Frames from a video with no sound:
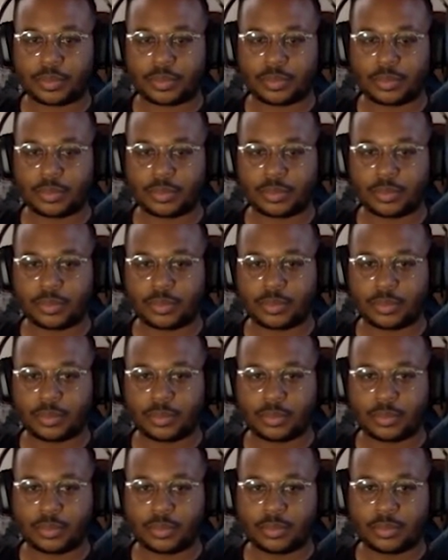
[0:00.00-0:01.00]

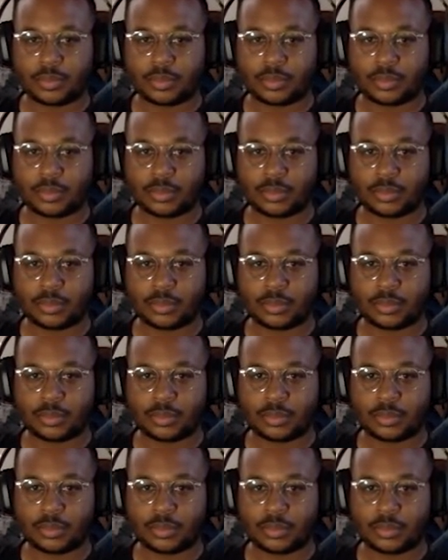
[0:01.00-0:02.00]

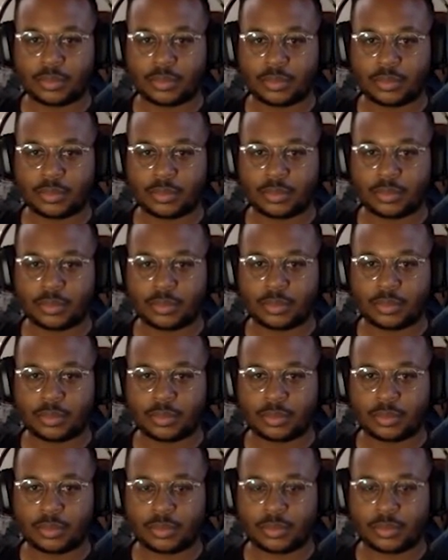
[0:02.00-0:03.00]

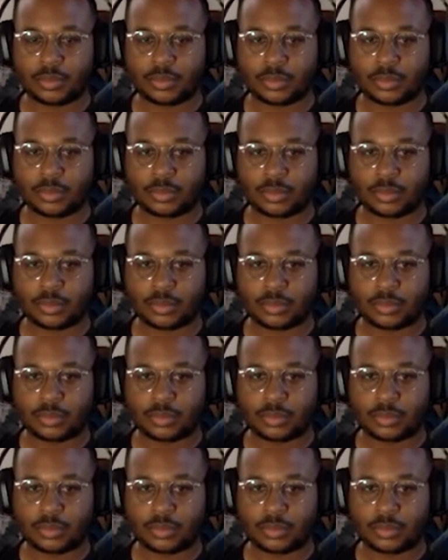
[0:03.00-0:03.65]
No words are spoken by the person on screen.